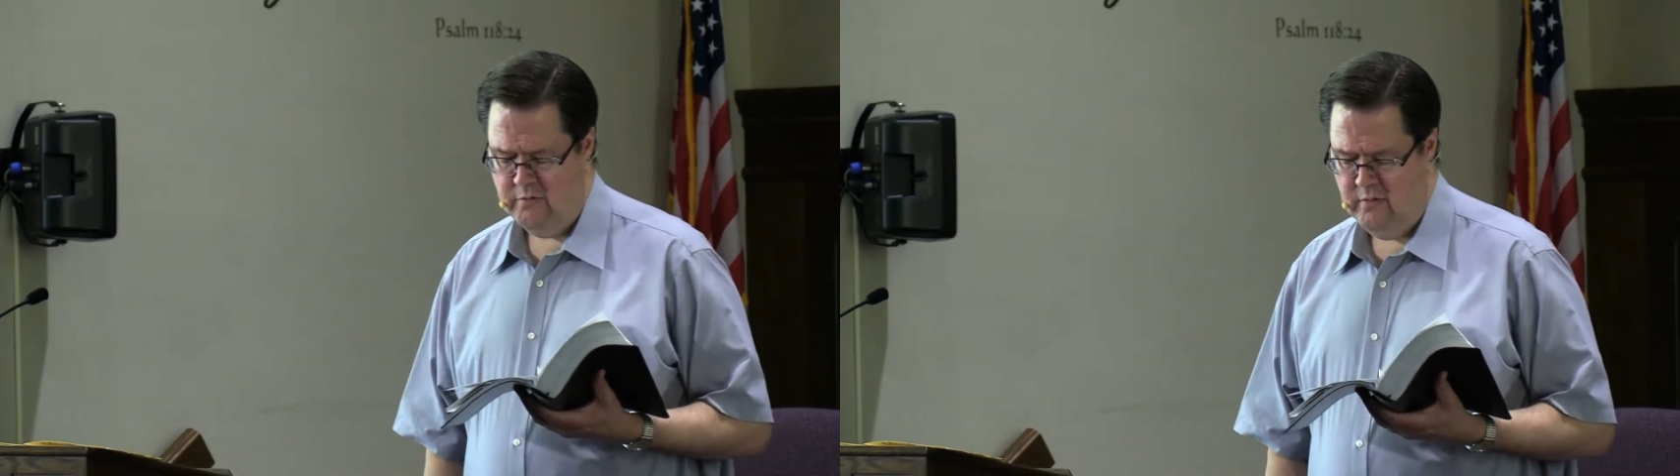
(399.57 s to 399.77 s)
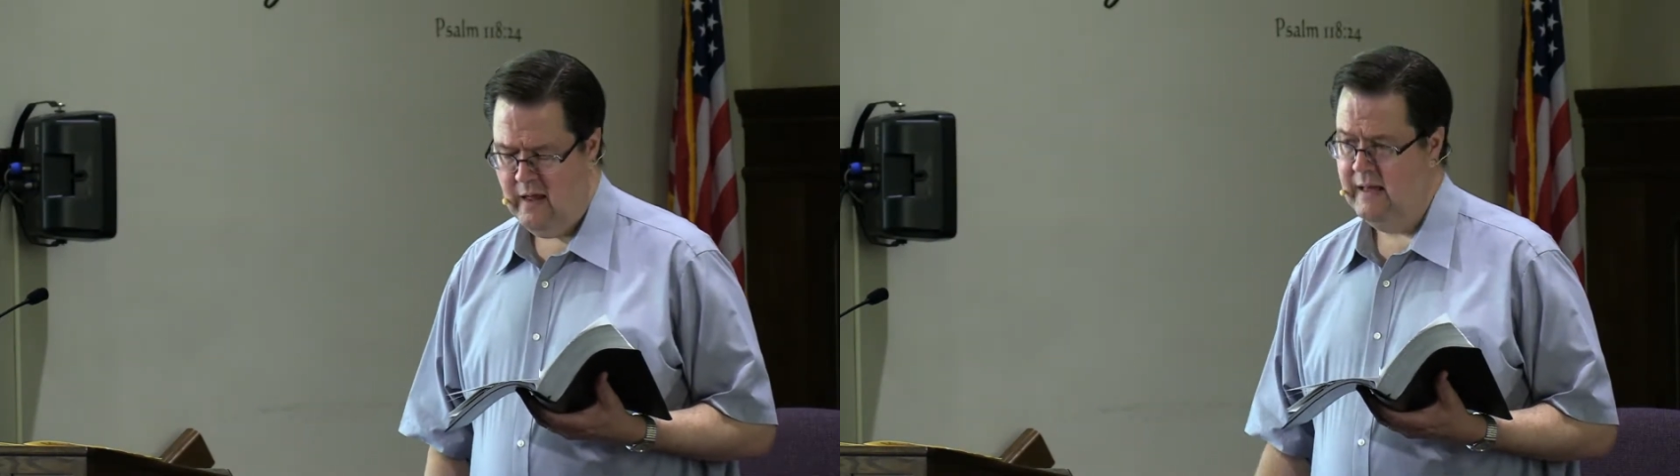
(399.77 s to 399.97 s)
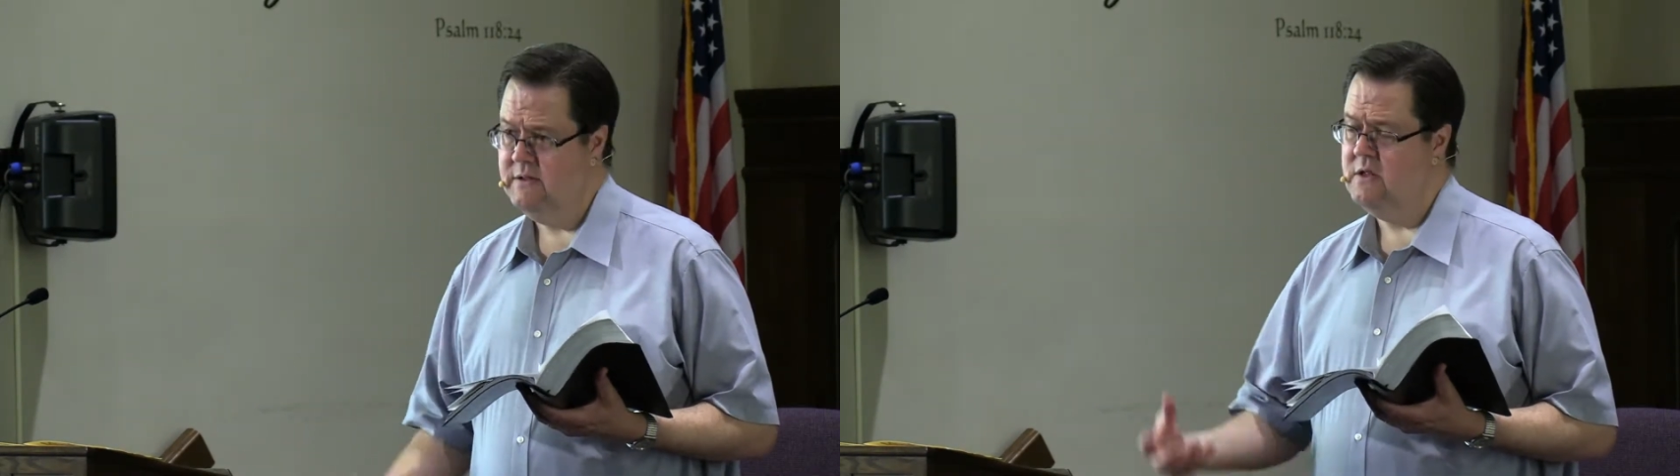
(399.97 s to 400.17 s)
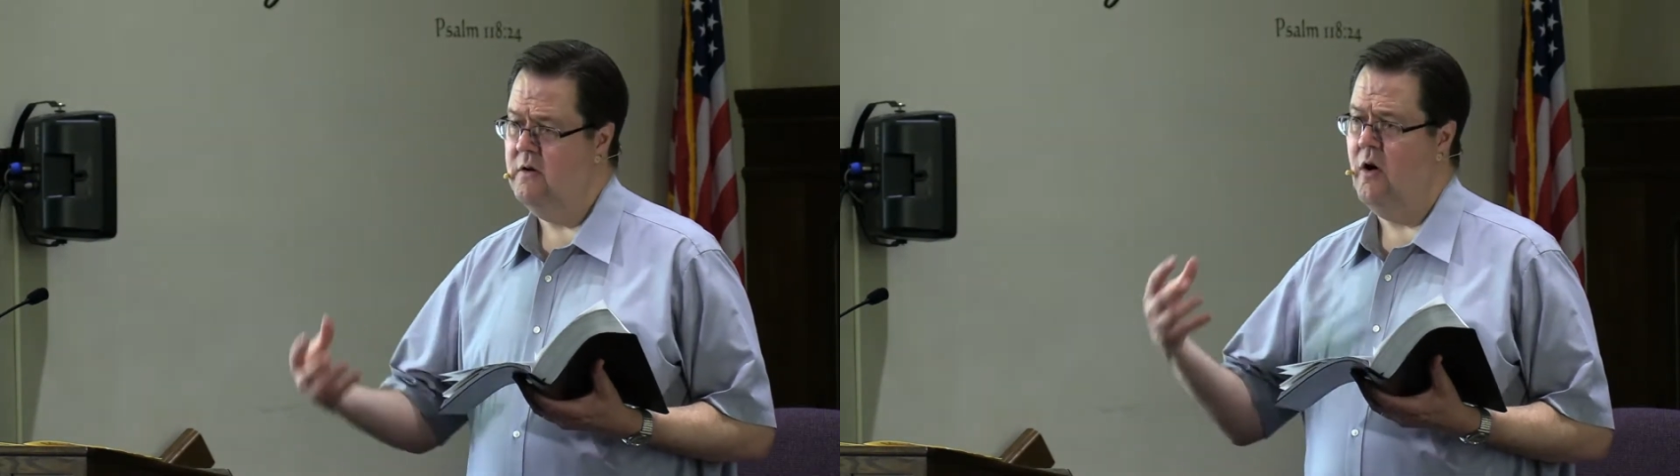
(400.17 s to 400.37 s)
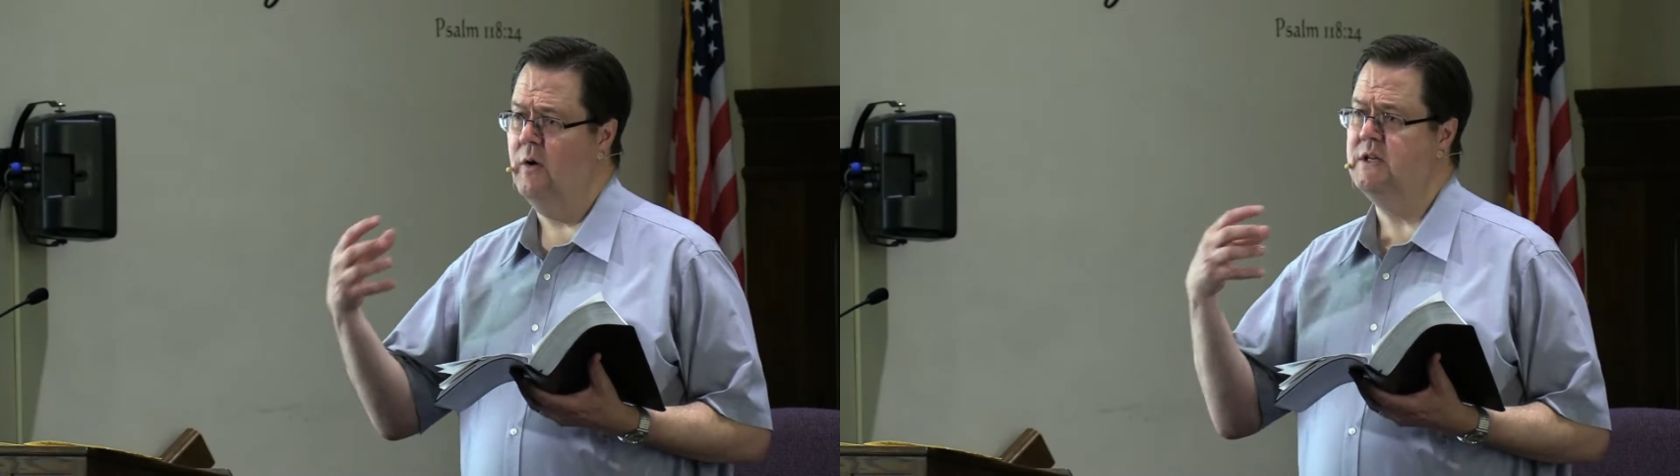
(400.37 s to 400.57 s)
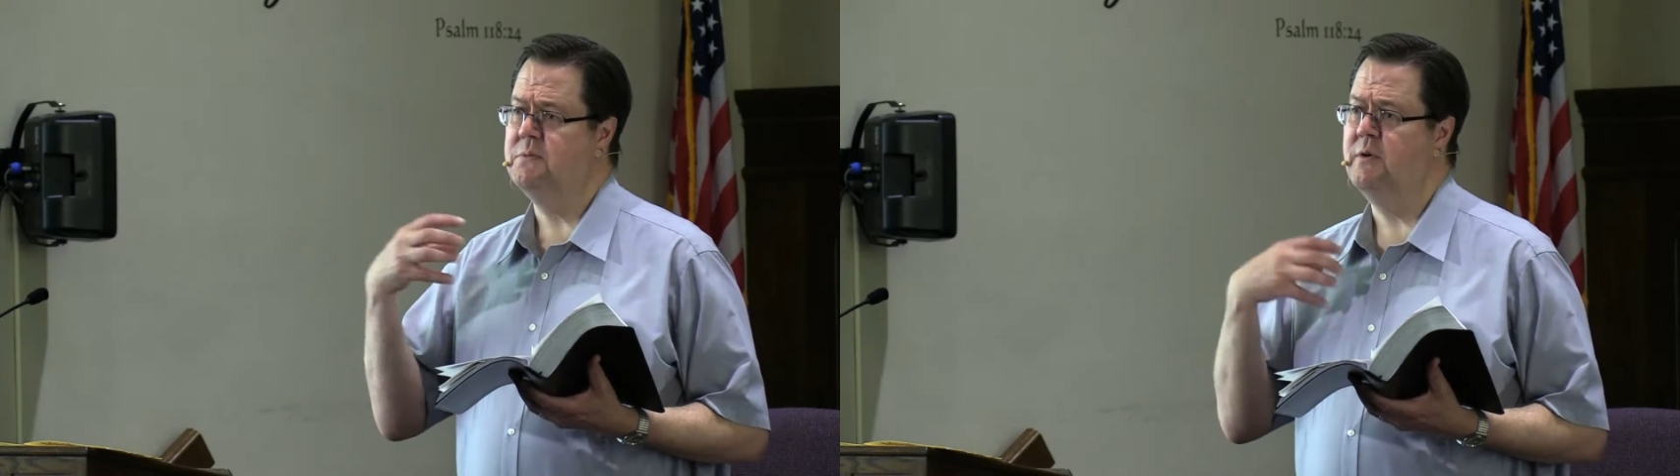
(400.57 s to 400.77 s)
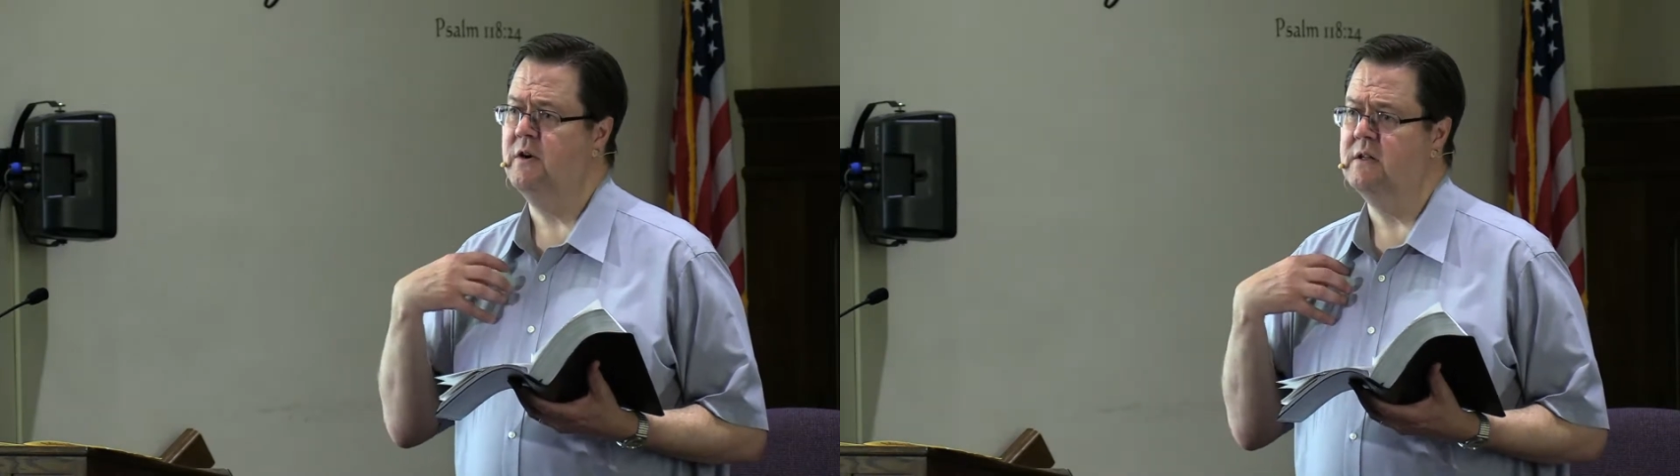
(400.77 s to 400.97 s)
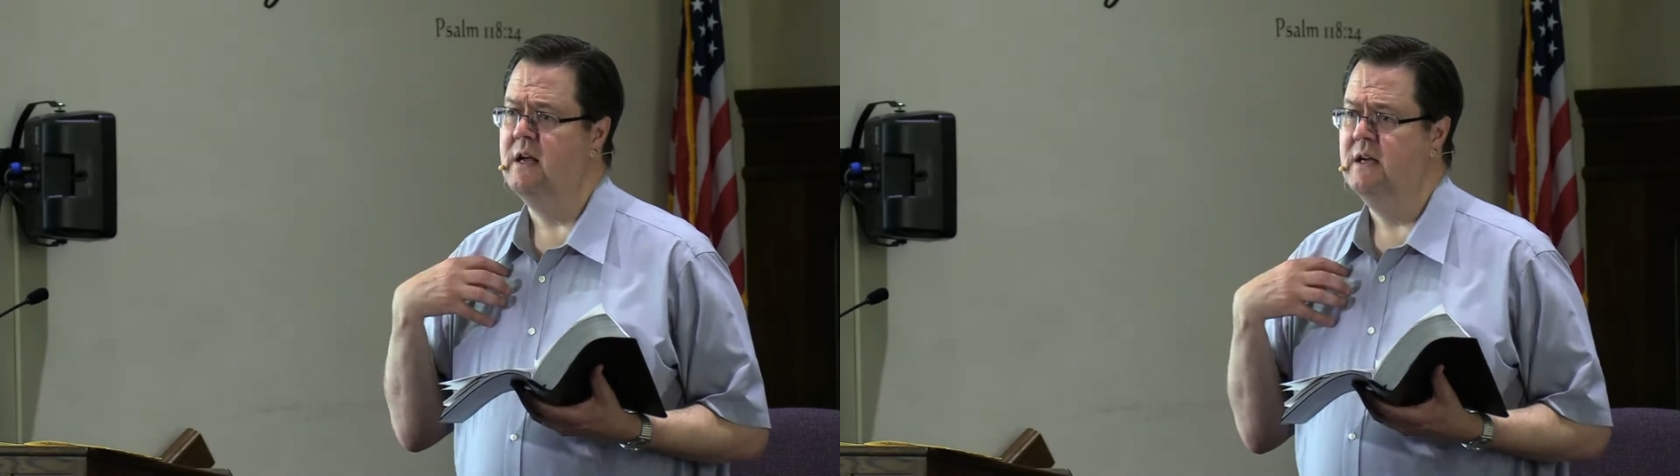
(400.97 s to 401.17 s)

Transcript: know, as the Holy Spirit